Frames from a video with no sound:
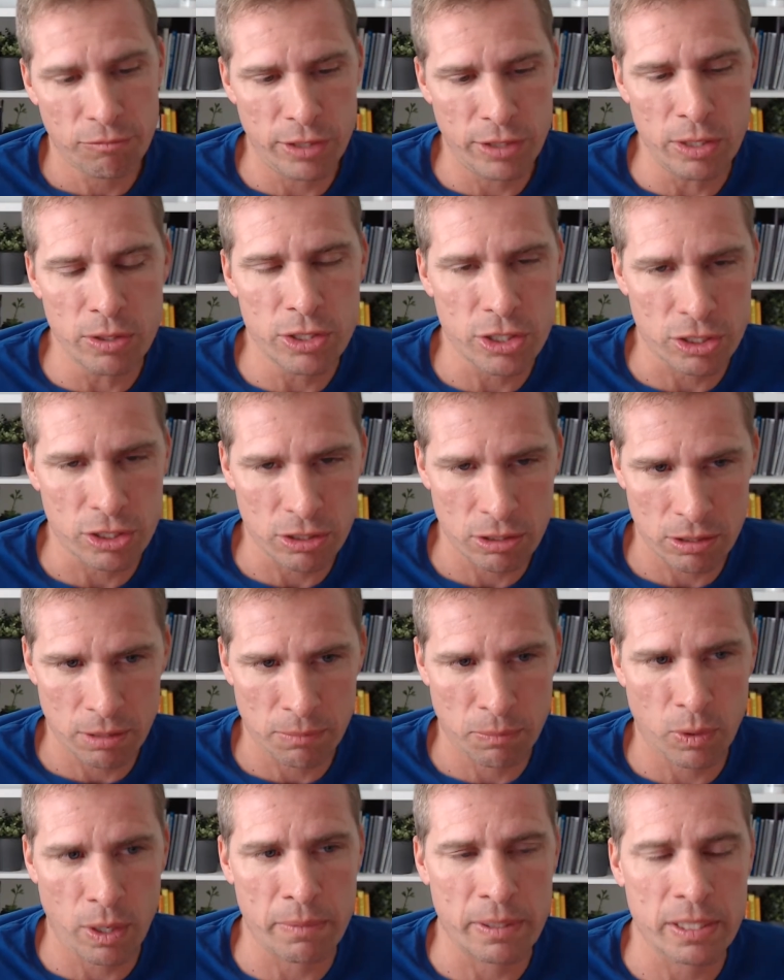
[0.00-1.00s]
future
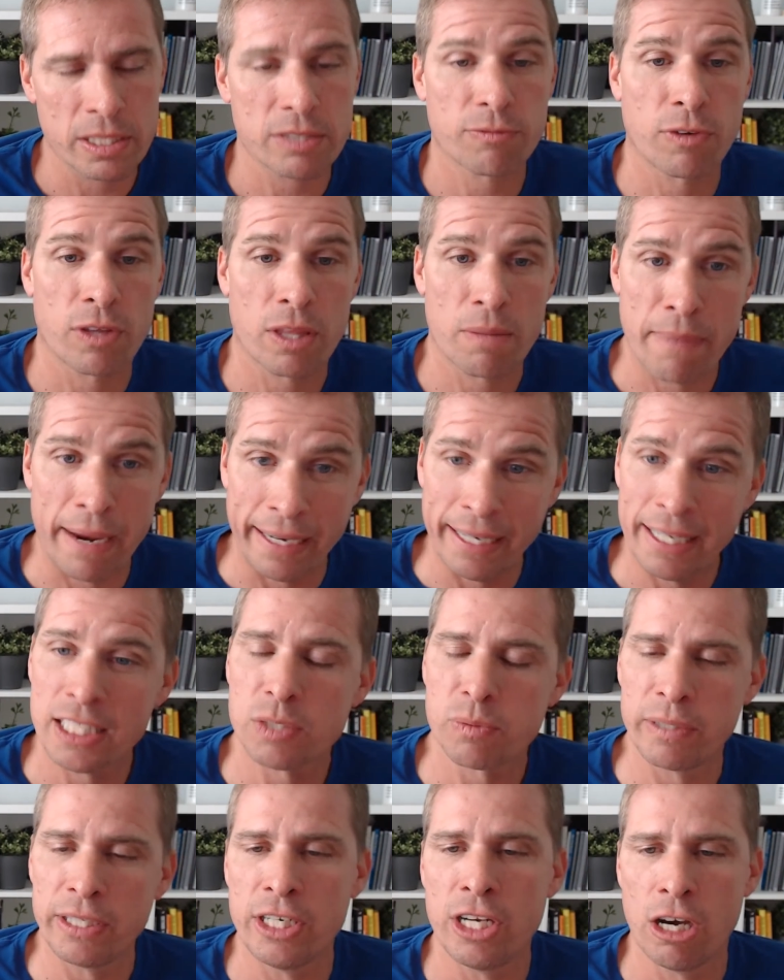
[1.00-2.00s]
appointments for the
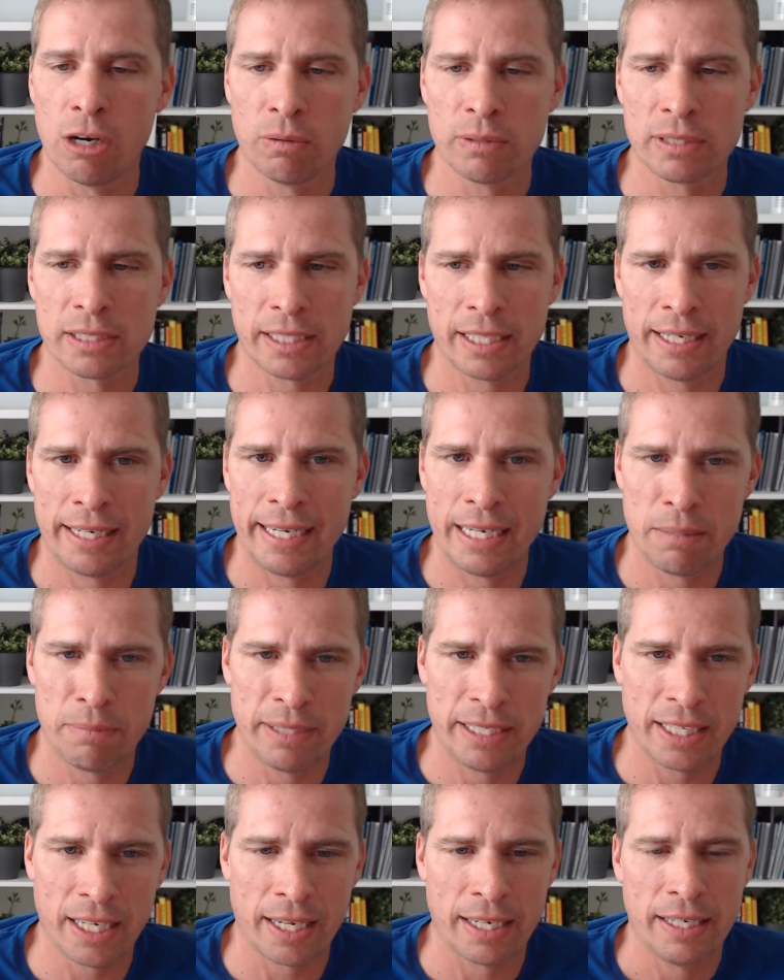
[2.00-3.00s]
maintenance we know is going to need to be
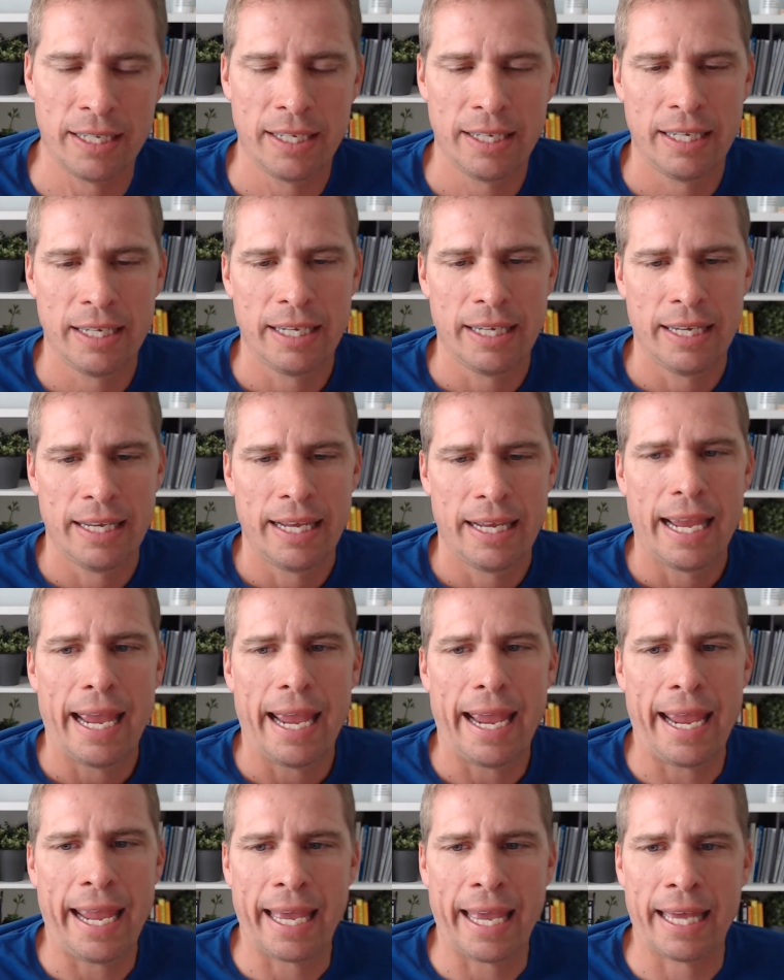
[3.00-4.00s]
done.
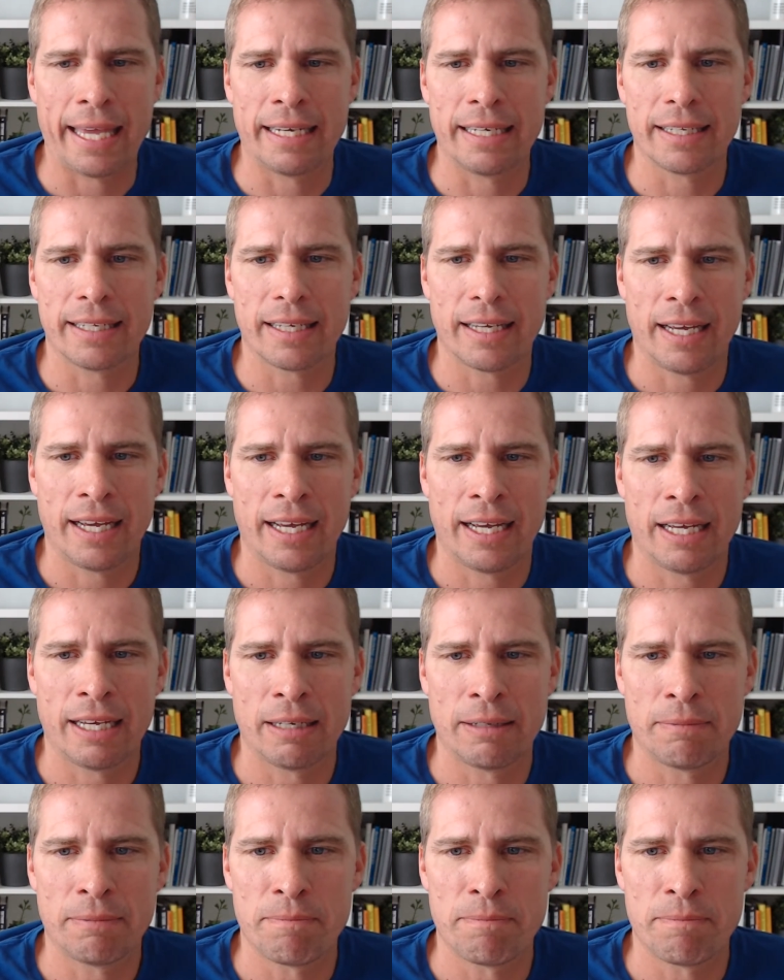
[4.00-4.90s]
And I